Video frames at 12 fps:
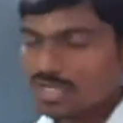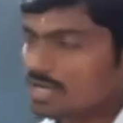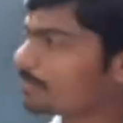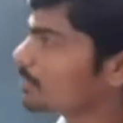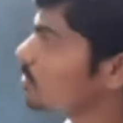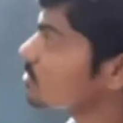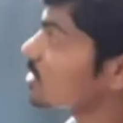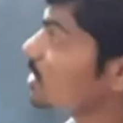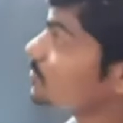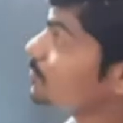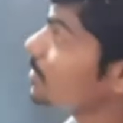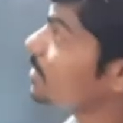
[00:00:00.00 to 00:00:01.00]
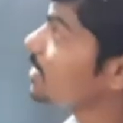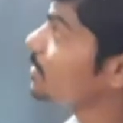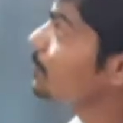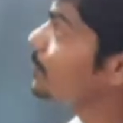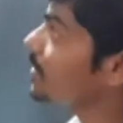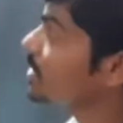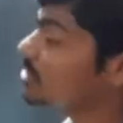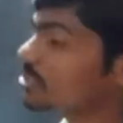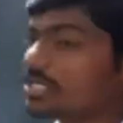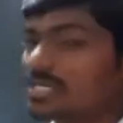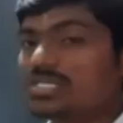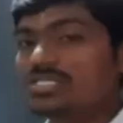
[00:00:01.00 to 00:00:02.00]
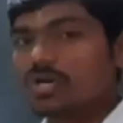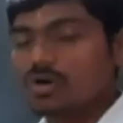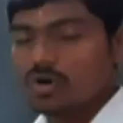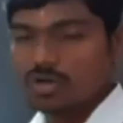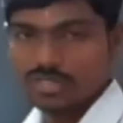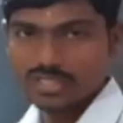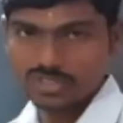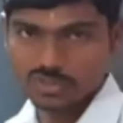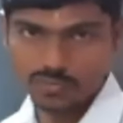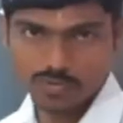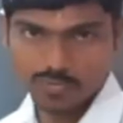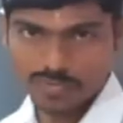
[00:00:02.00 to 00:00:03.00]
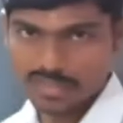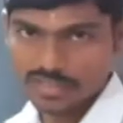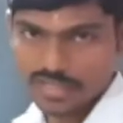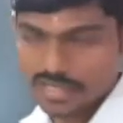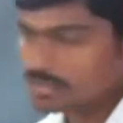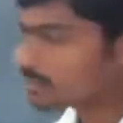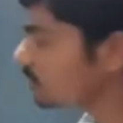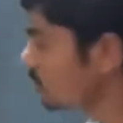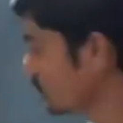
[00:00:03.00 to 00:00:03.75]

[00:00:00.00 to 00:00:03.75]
Because osmotic pressure is a colligative property, right?